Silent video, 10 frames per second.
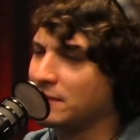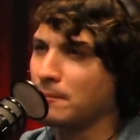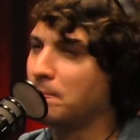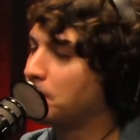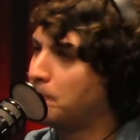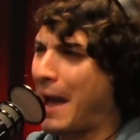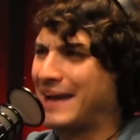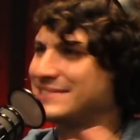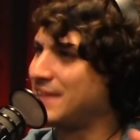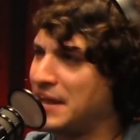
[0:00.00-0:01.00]
the
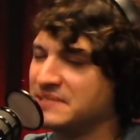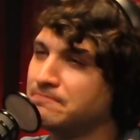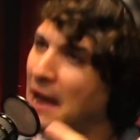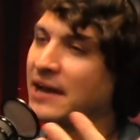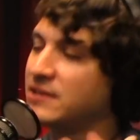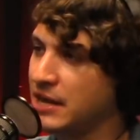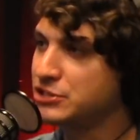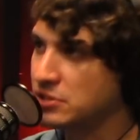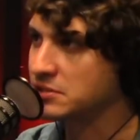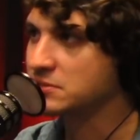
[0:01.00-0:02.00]
backstage
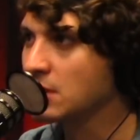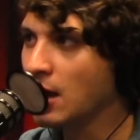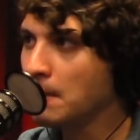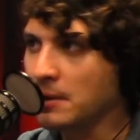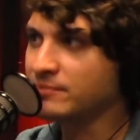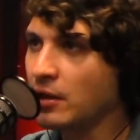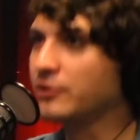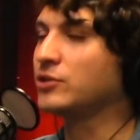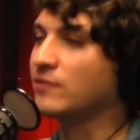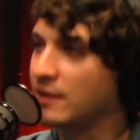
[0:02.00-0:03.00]
machinations. But I'm
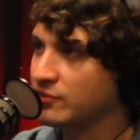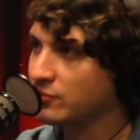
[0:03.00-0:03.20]
telling you this: